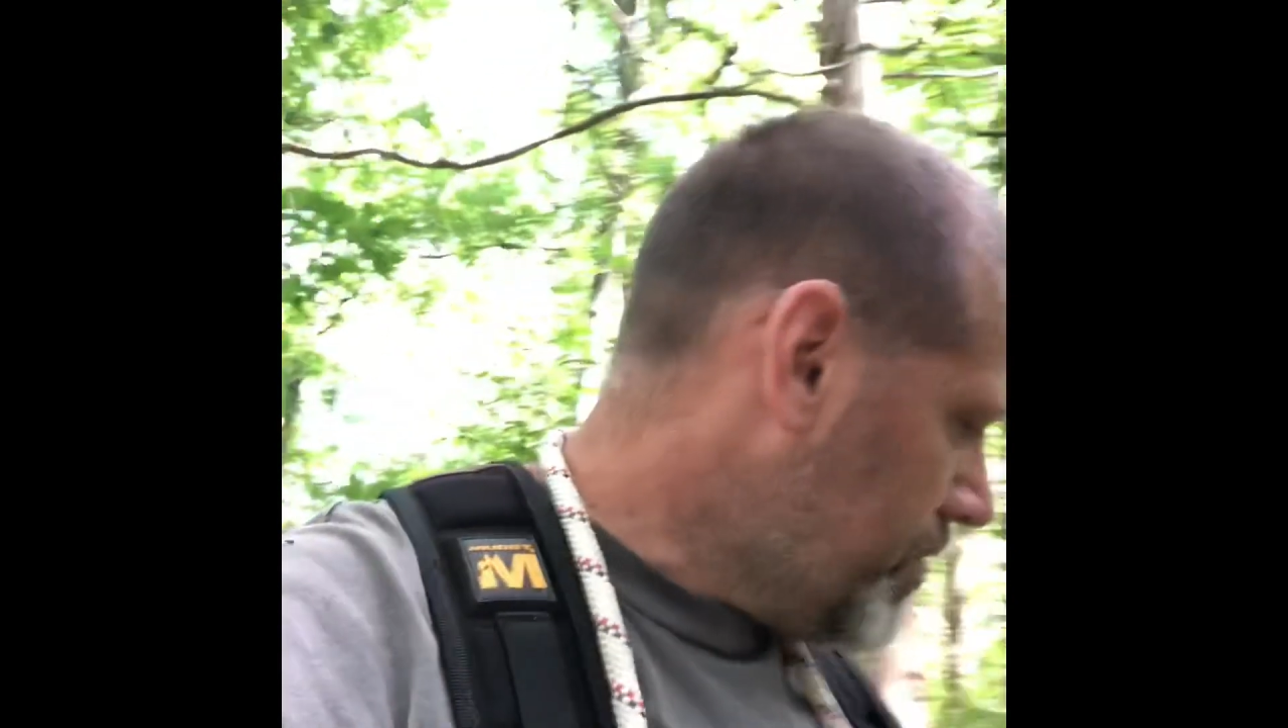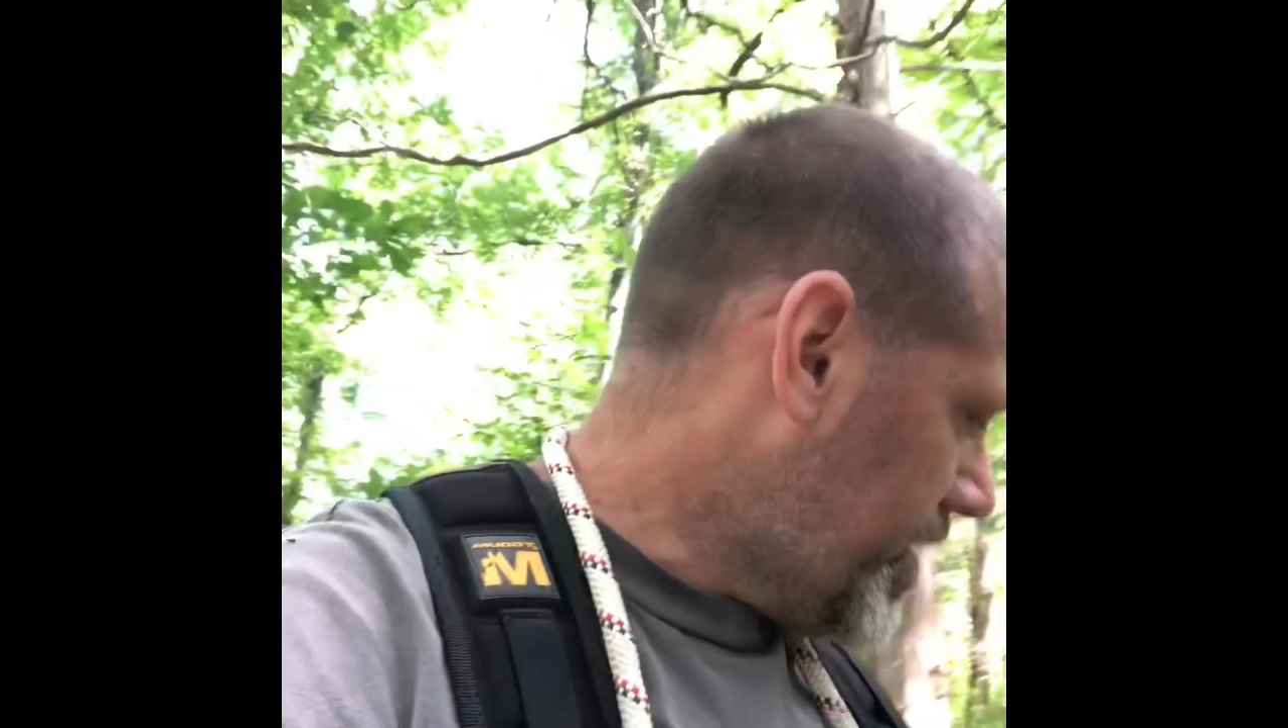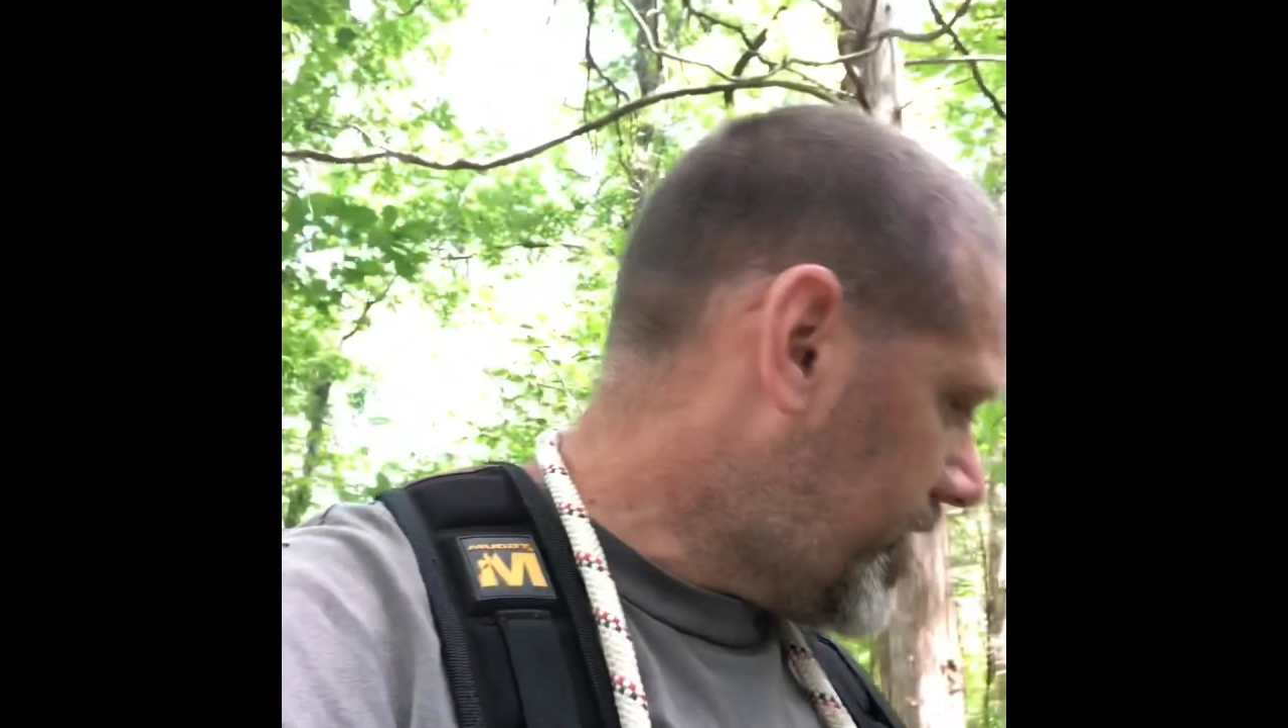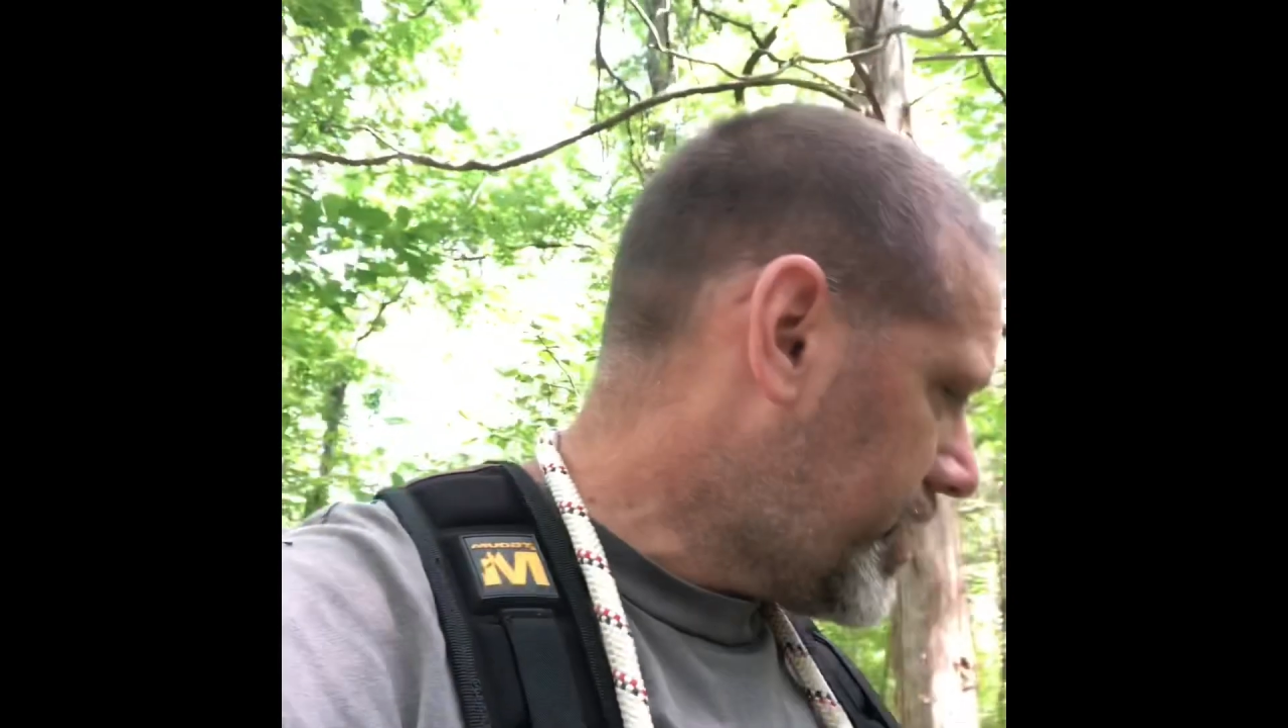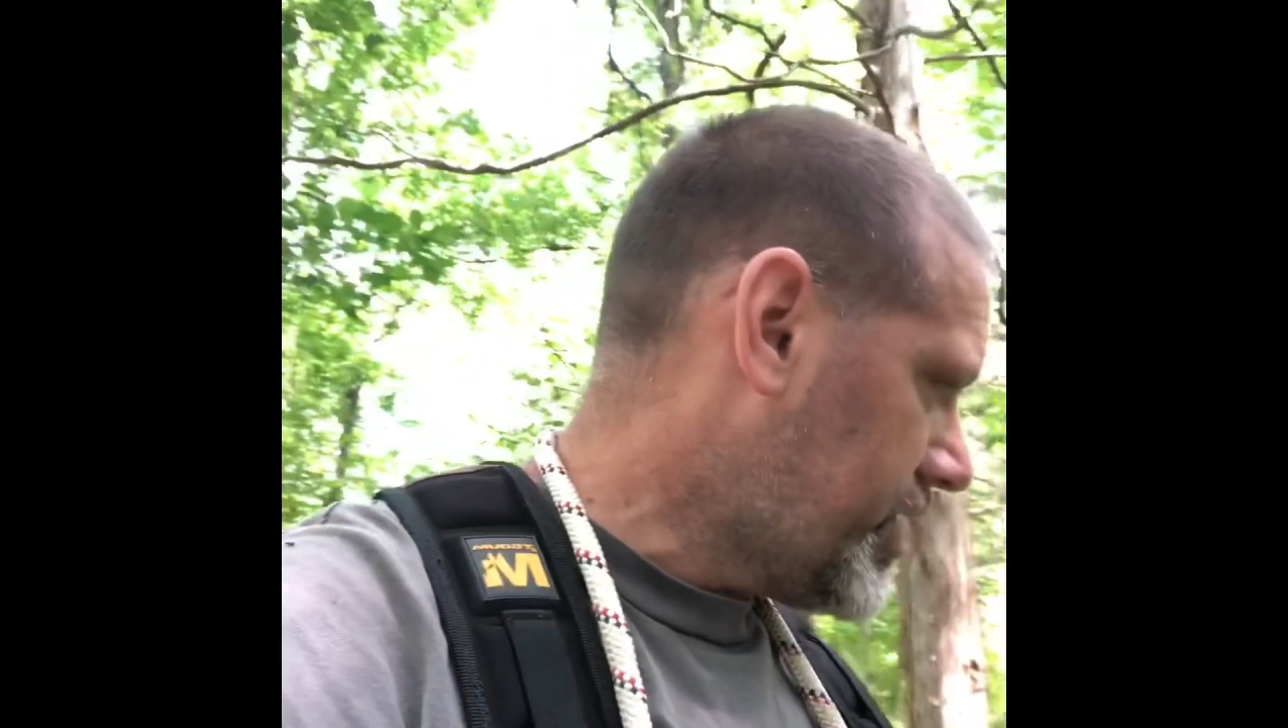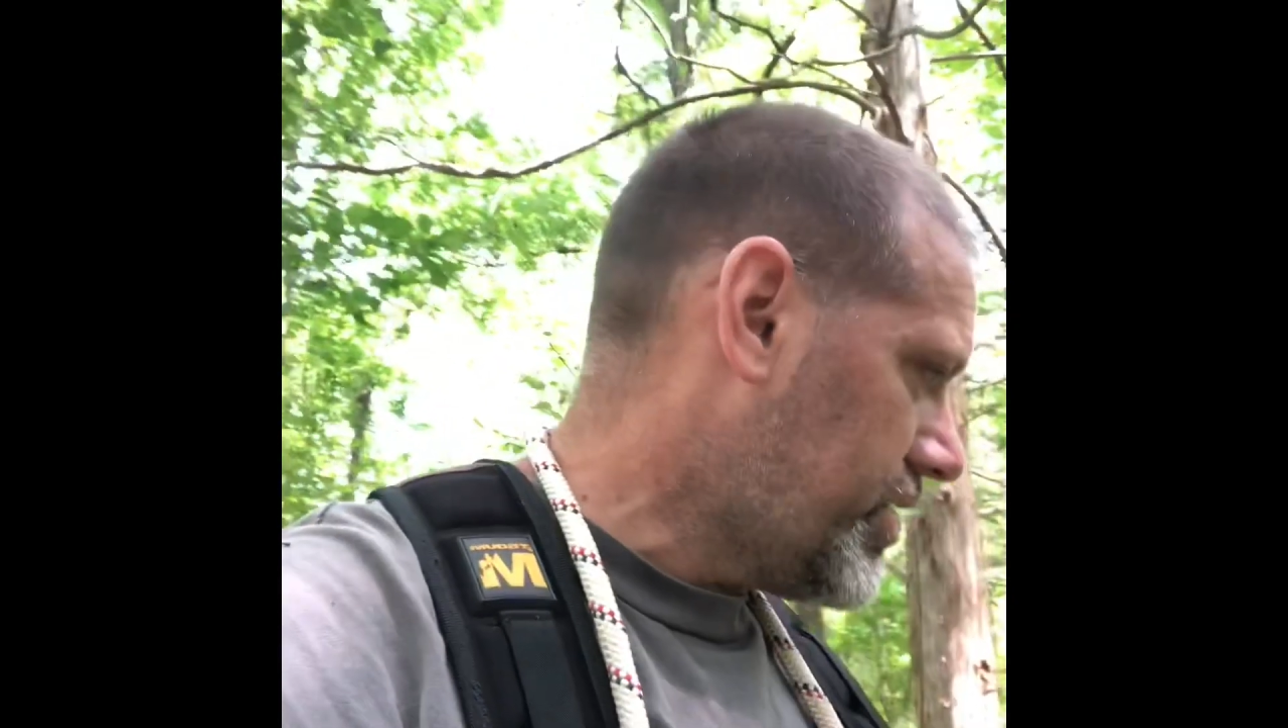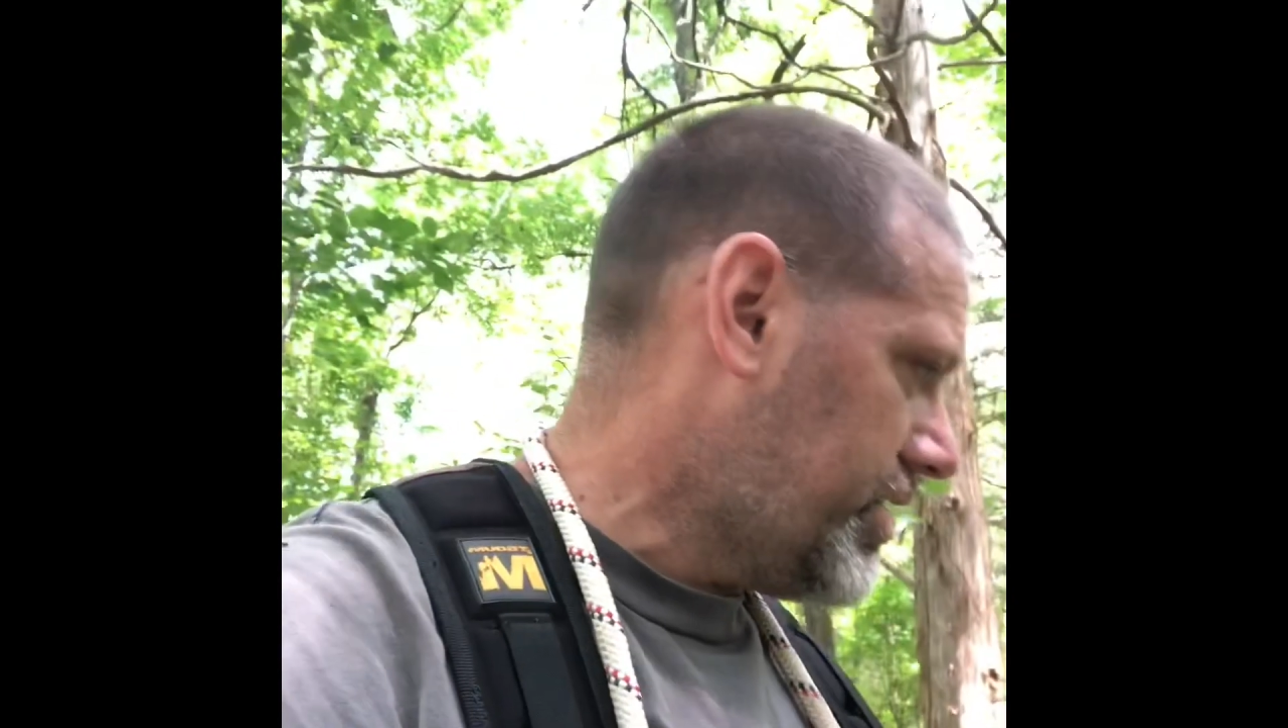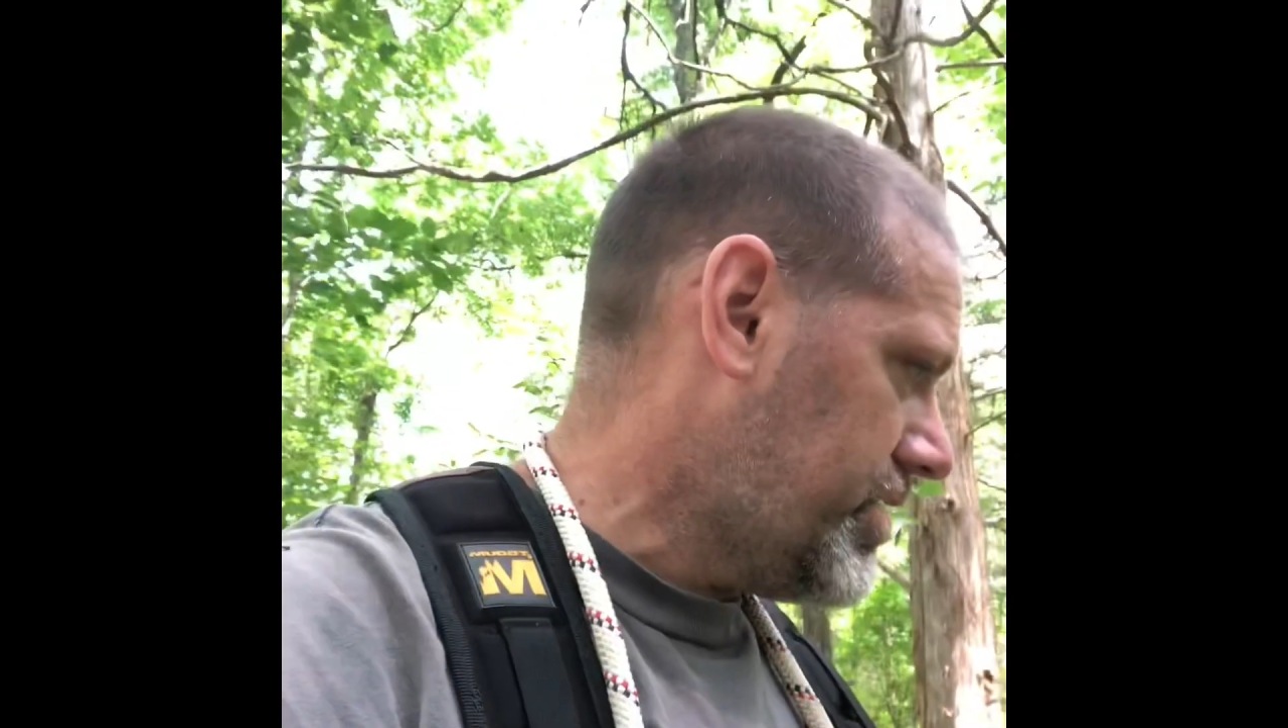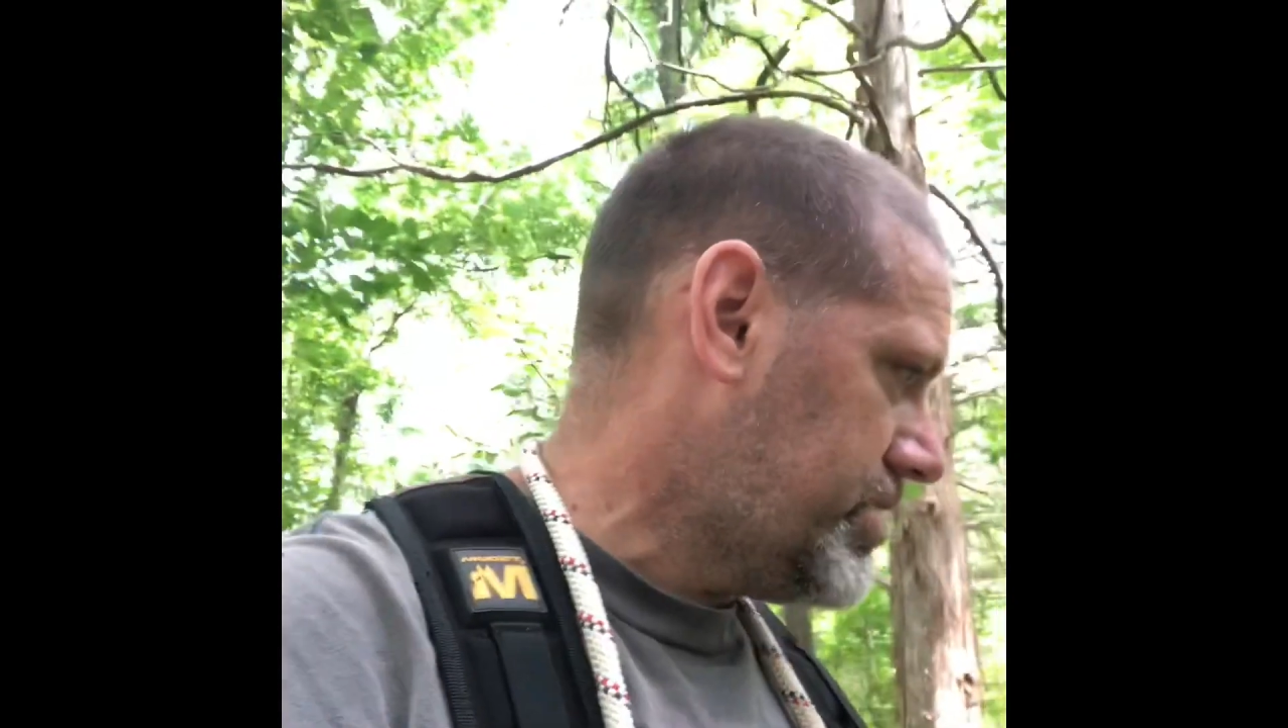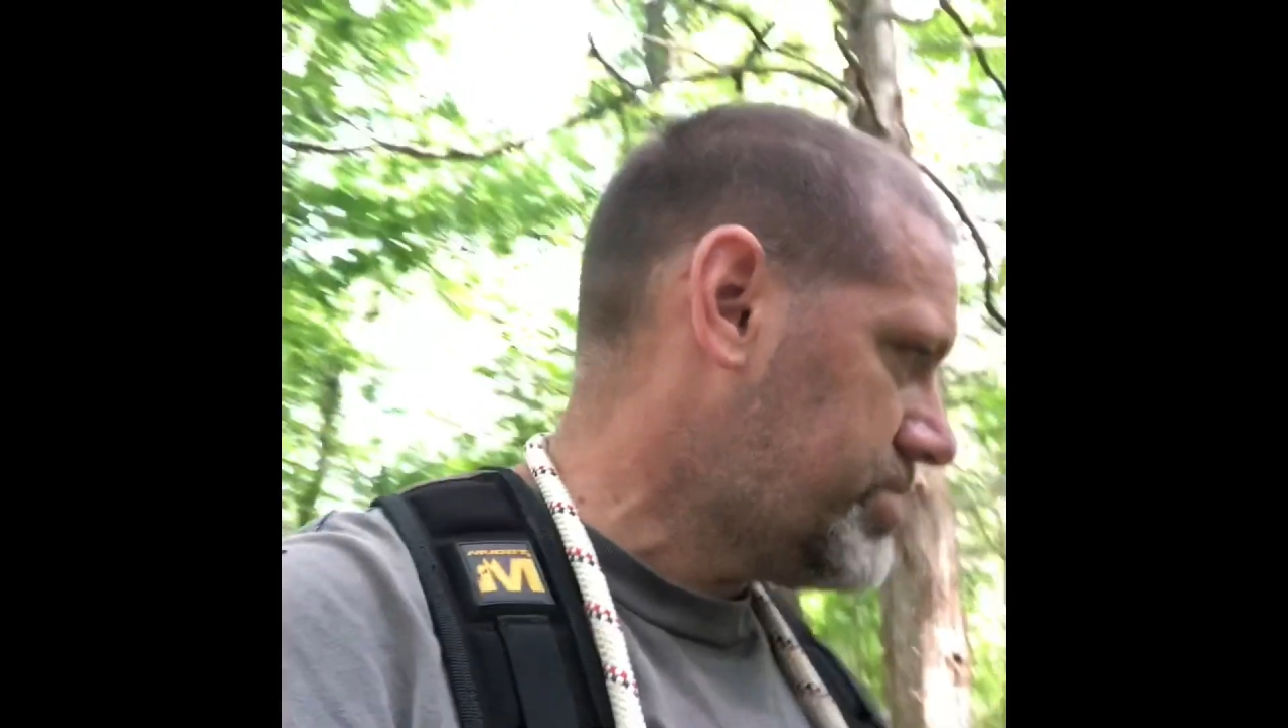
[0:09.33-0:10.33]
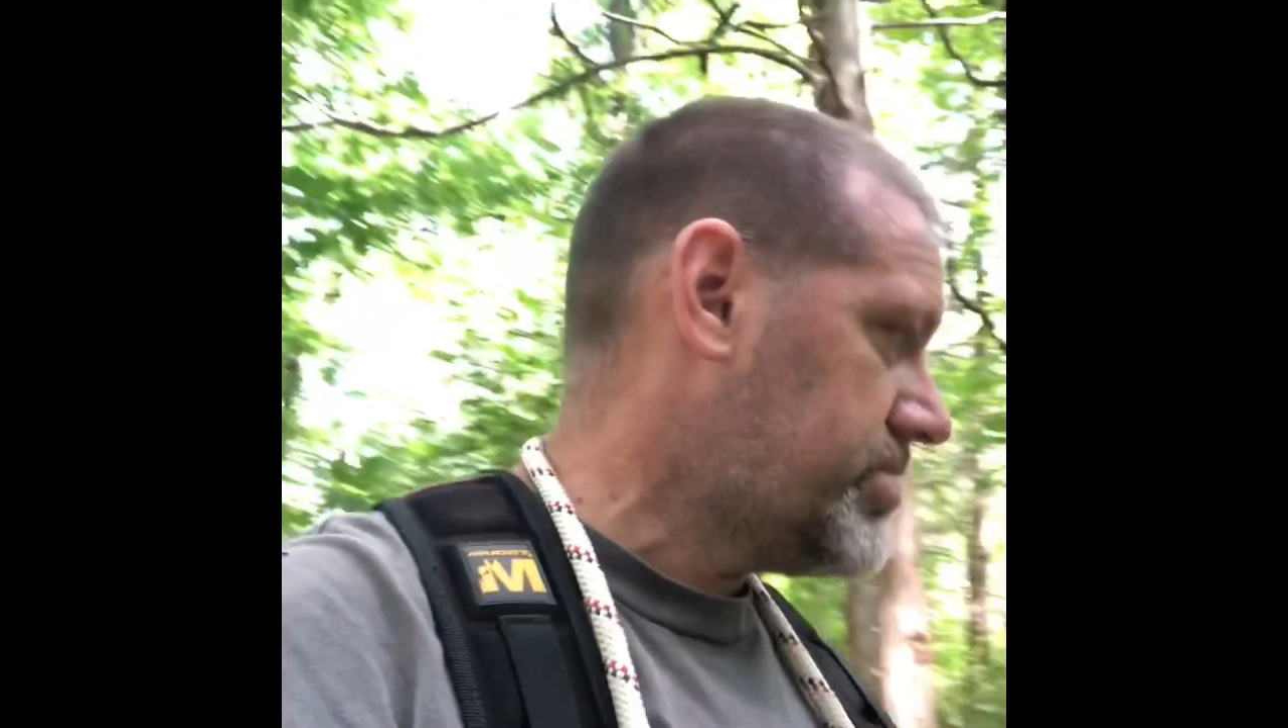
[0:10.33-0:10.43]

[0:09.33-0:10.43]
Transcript: I'm out here uh,